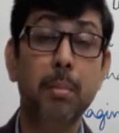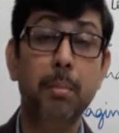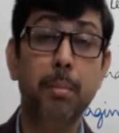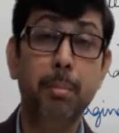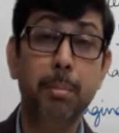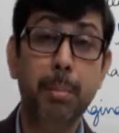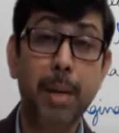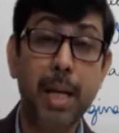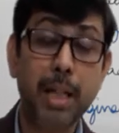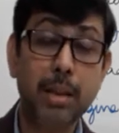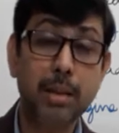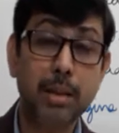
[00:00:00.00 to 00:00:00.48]

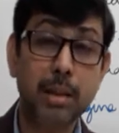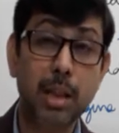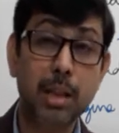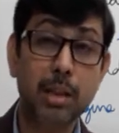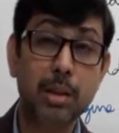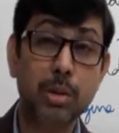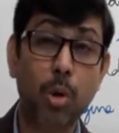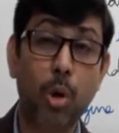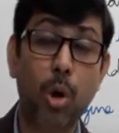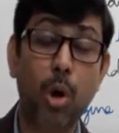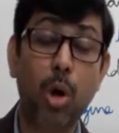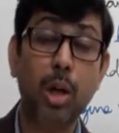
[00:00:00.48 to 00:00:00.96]
makes
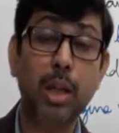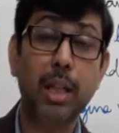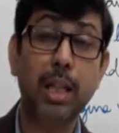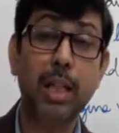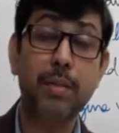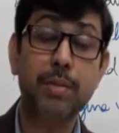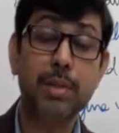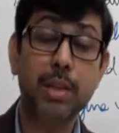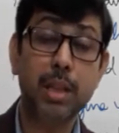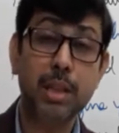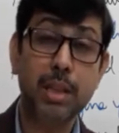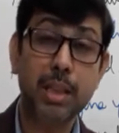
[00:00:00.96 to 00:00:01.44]
us
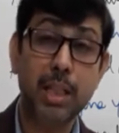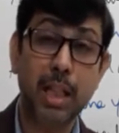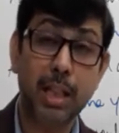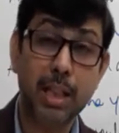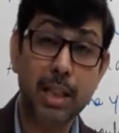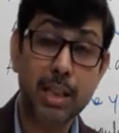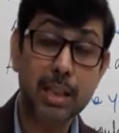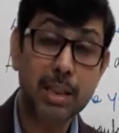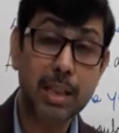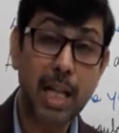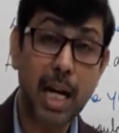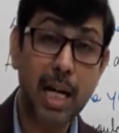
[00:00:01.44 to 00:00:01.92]
or gives us the
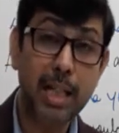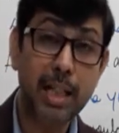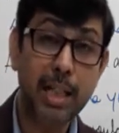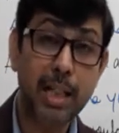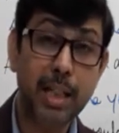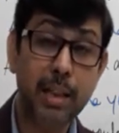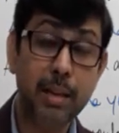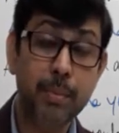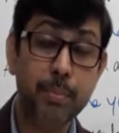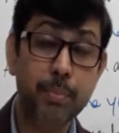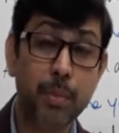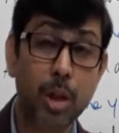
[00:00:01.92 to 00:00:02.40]

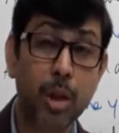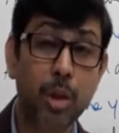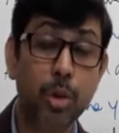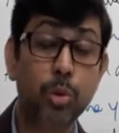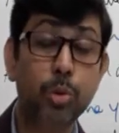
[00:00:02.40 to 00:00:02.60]
understanding